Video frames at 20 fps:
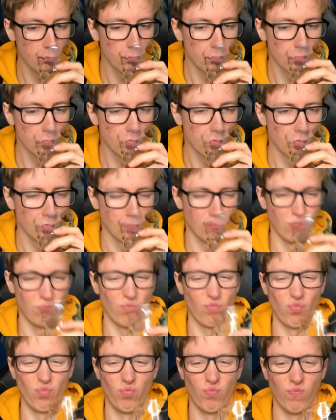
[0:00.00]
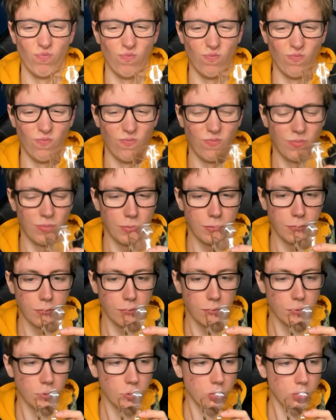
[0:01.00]

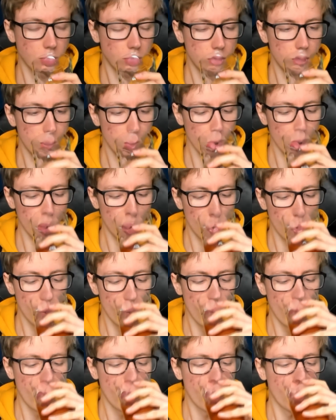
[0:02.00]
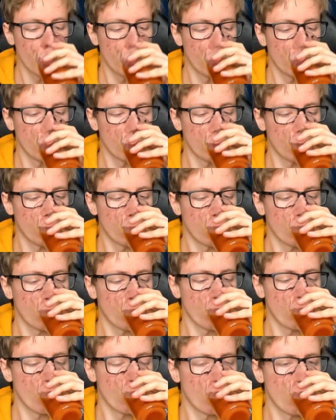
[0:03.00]

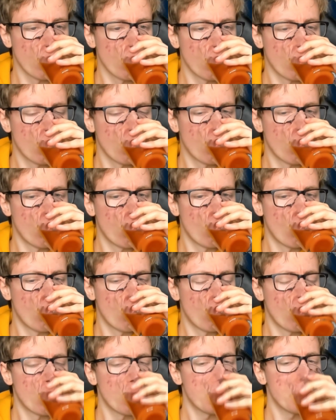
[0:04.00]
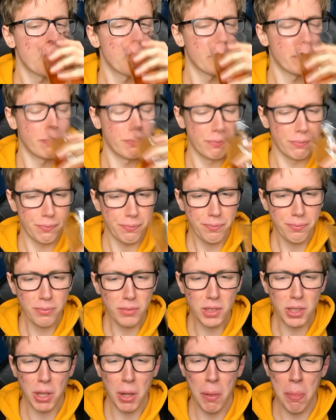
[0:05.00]

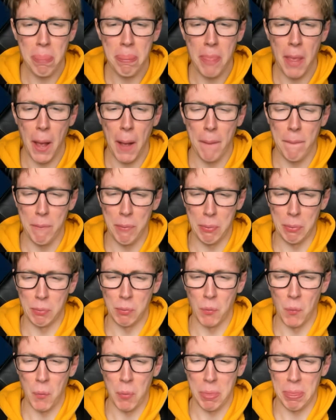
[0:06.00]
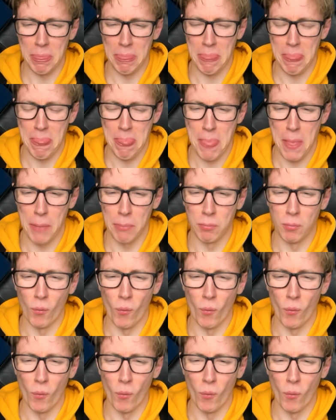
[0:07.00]
(silence)